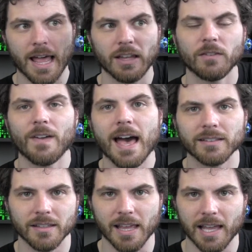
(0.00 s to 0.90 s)
as
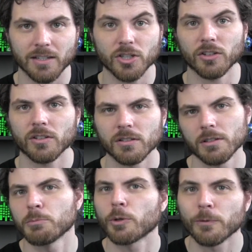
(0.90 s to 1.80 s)
fast as they can just
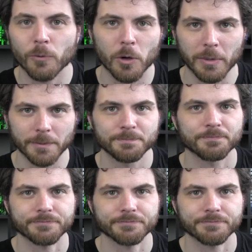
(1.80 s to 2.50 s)
perform it.